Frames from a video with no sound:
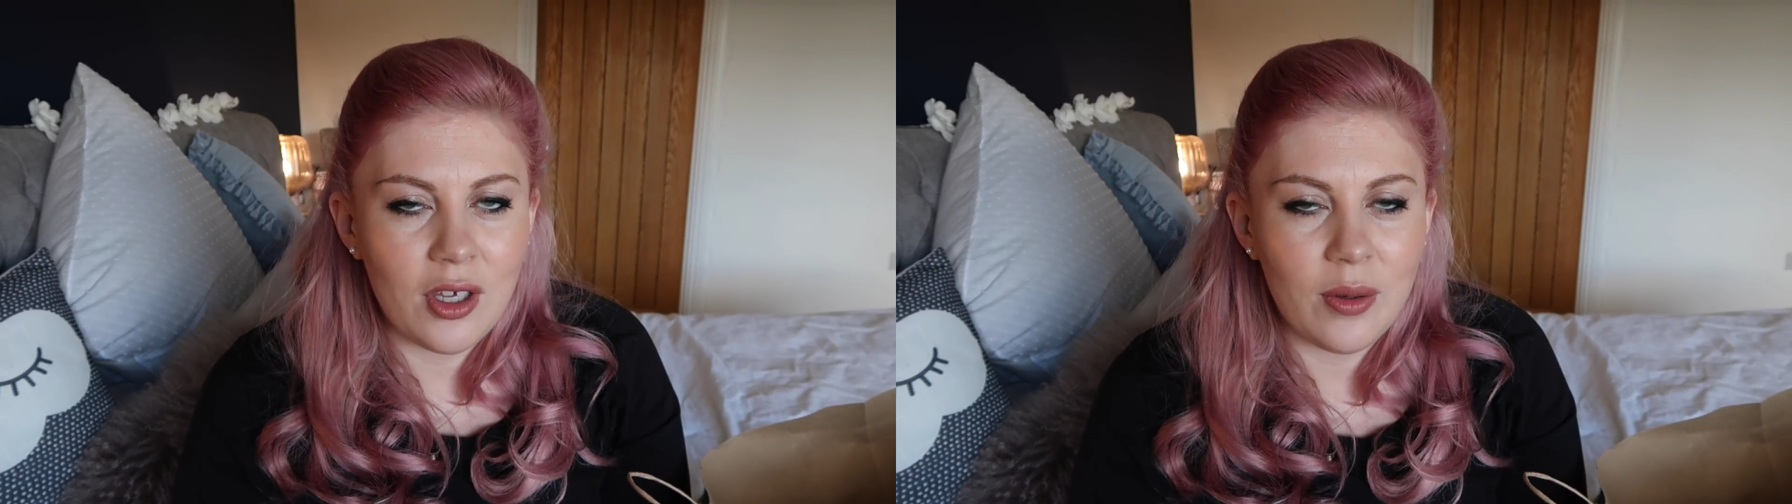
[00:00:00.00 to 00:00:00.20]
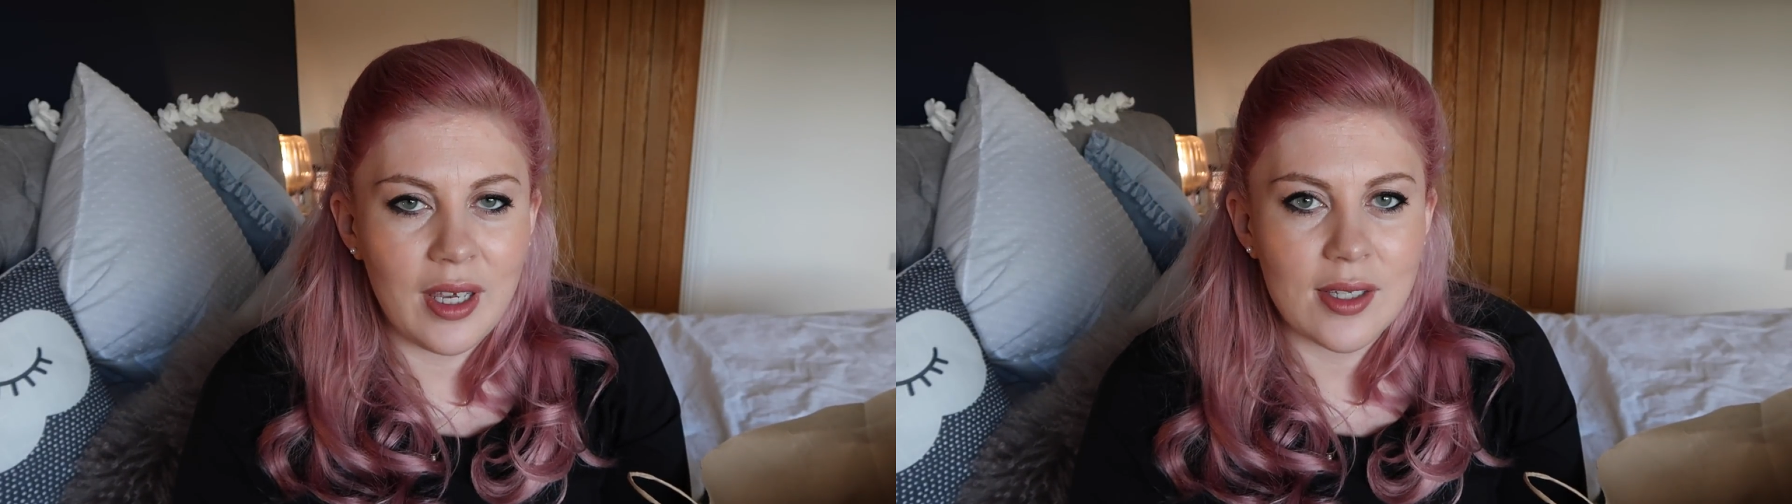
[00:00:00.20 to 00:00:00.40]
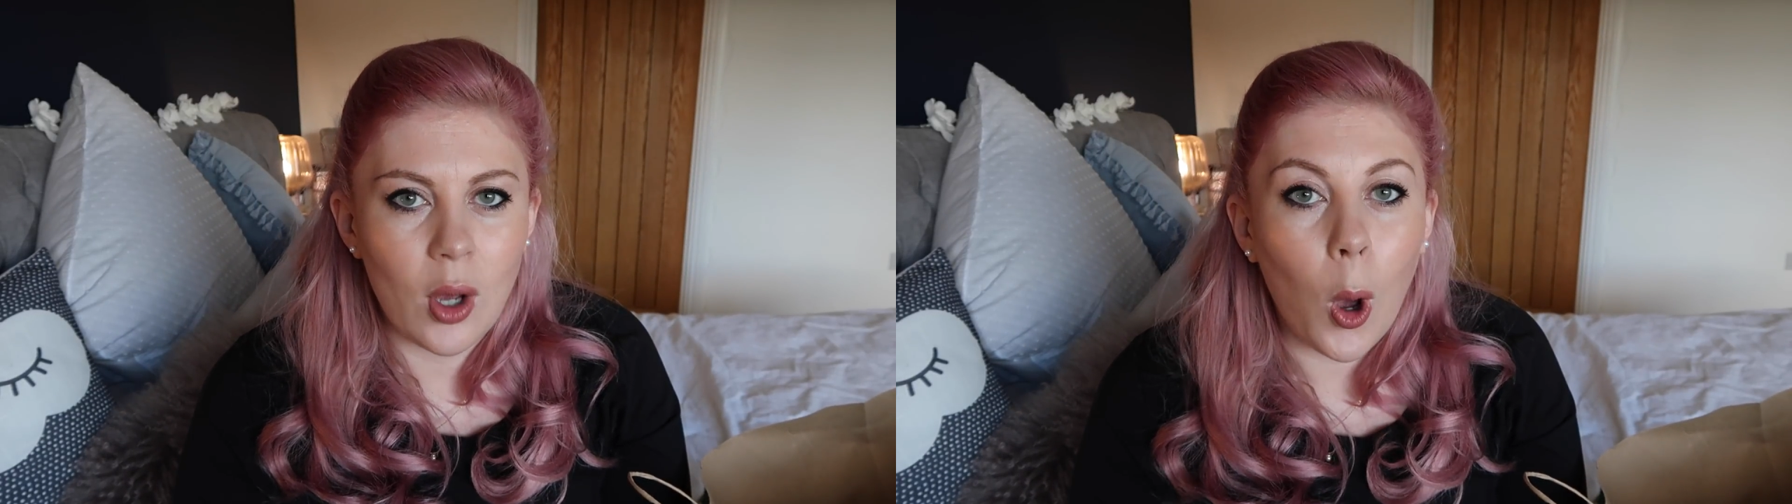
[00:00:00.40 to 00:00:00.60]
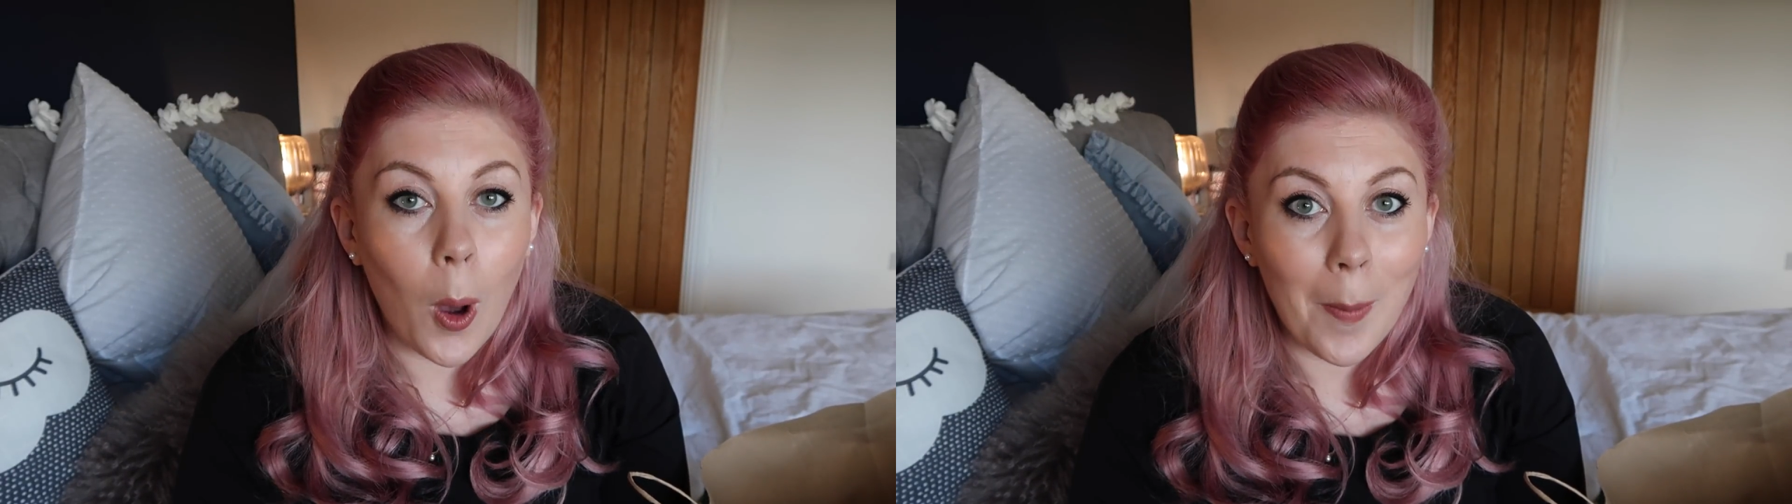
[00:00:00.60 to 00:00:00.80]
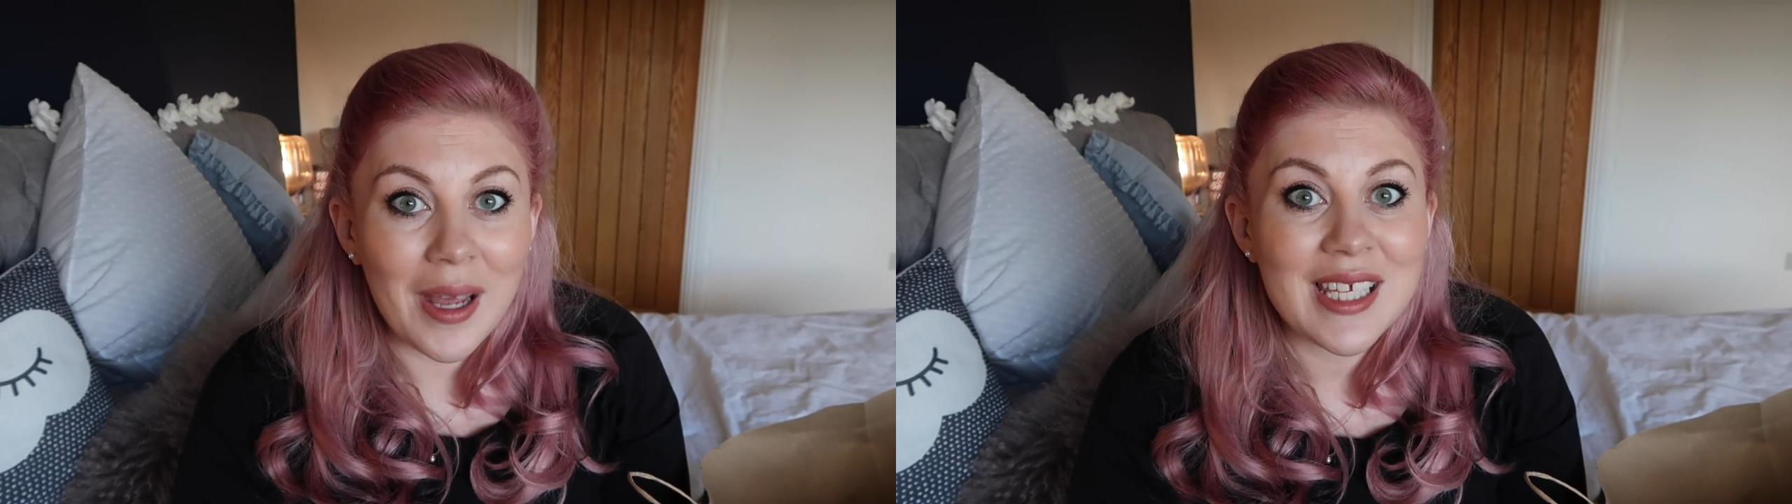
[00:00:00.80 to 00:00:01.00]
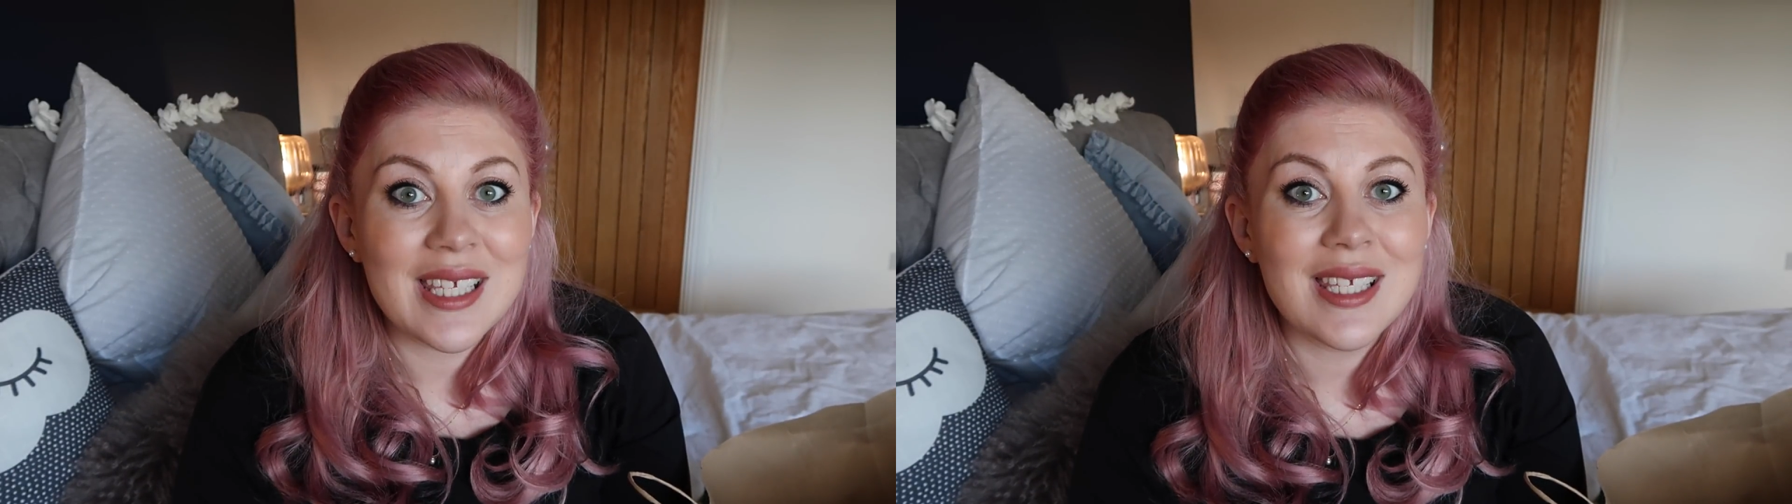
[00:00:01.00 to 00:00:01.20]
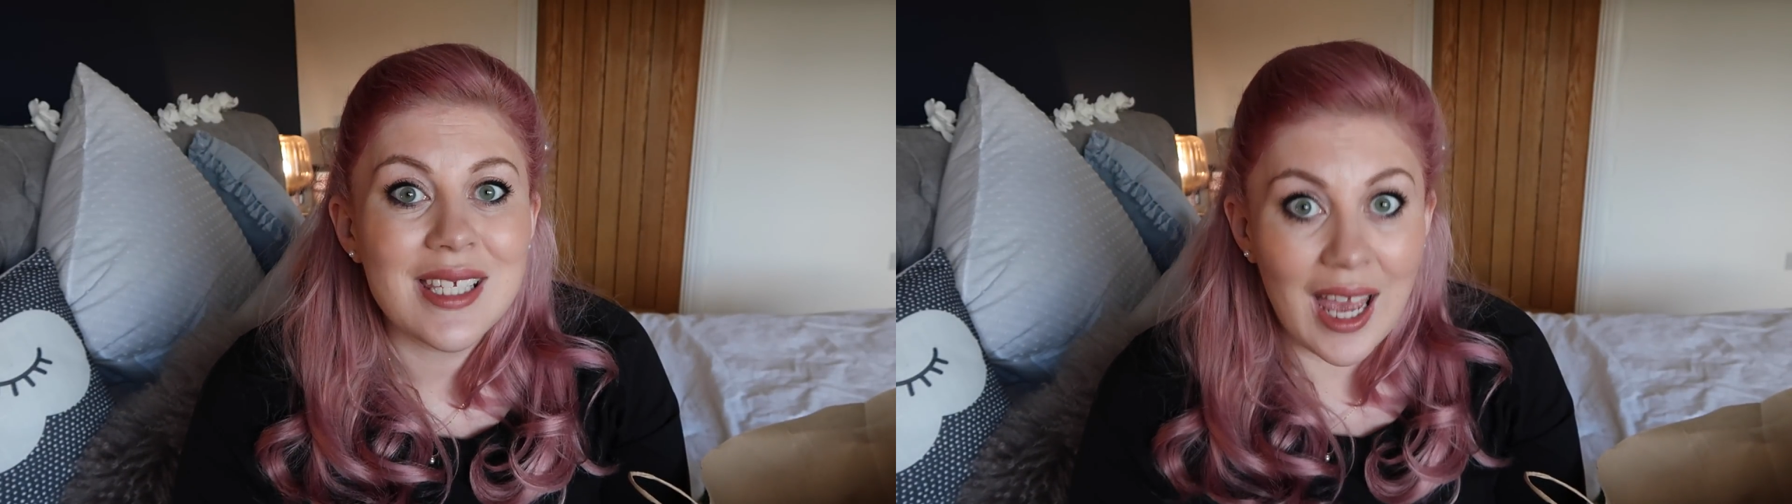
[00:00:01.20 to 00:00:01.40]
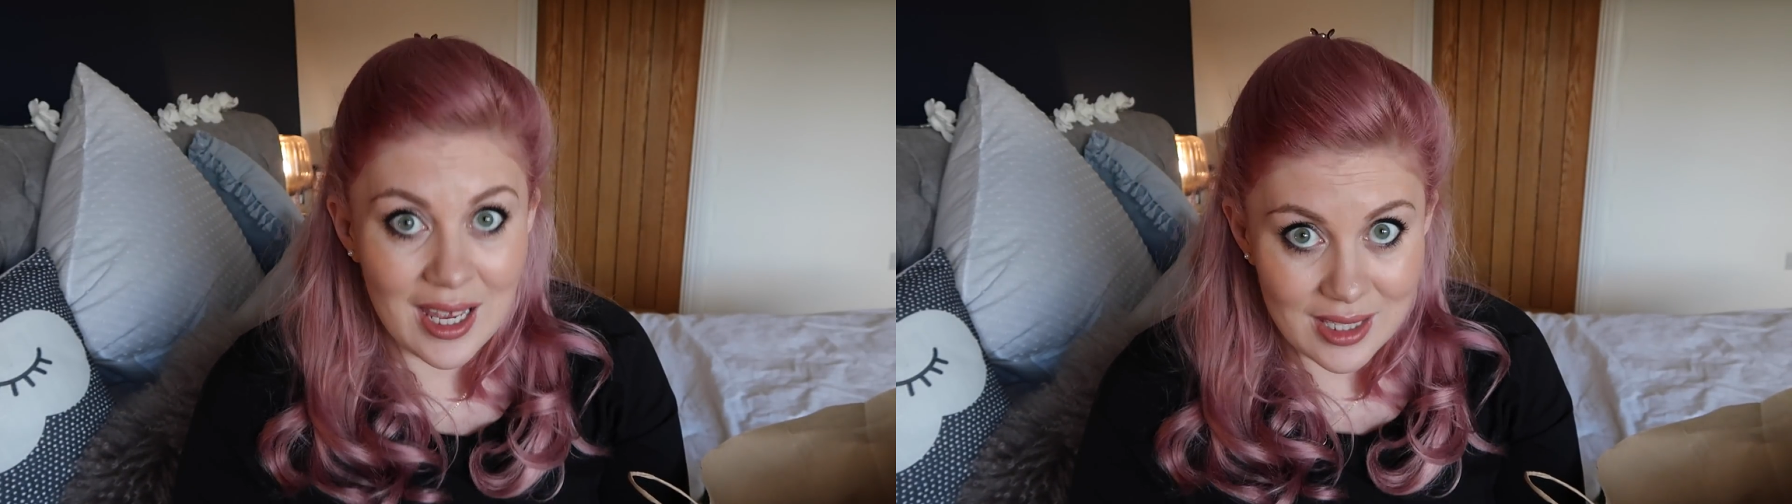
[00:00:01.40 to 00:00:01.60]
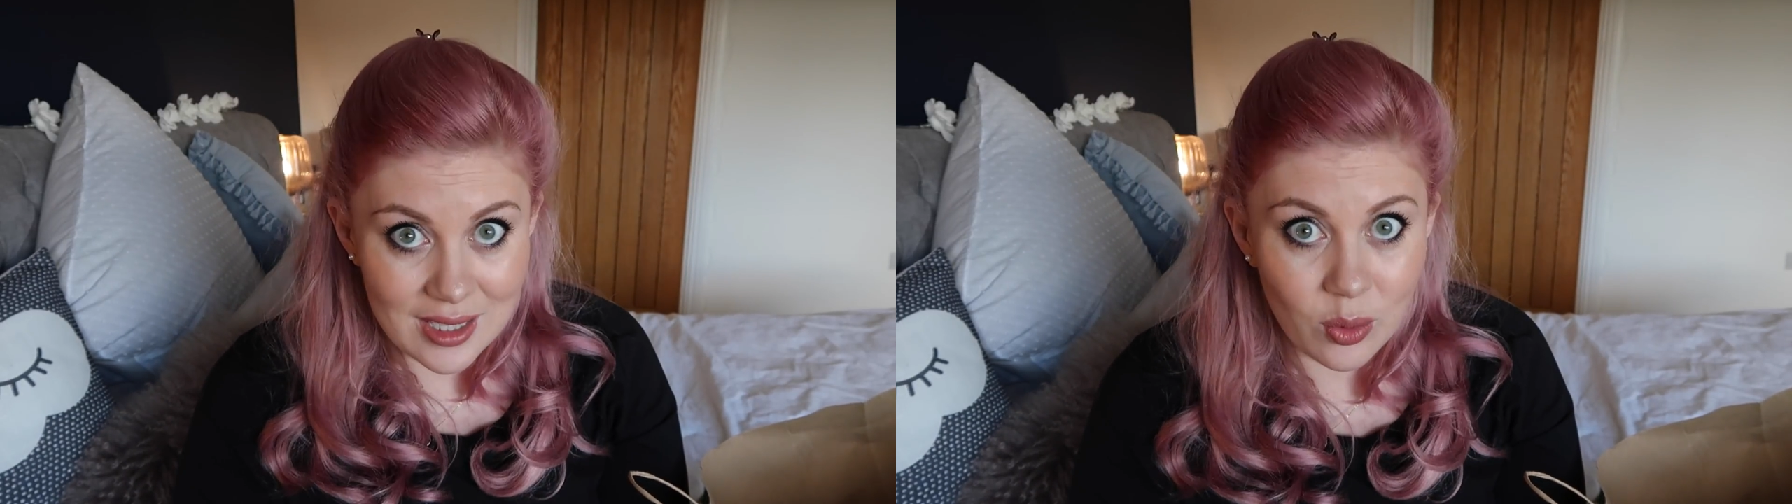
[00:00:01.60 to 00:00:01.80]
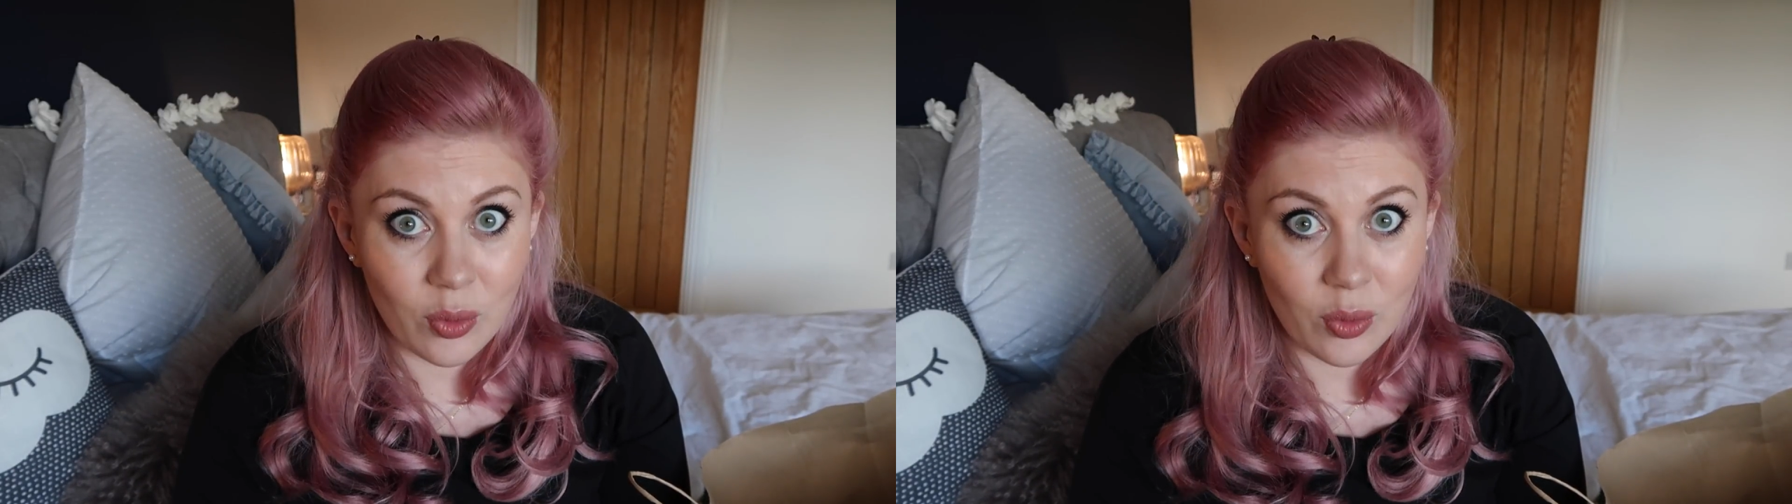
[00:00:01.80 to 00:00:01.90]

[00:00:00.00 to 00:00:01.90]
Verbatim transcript: who is obsessed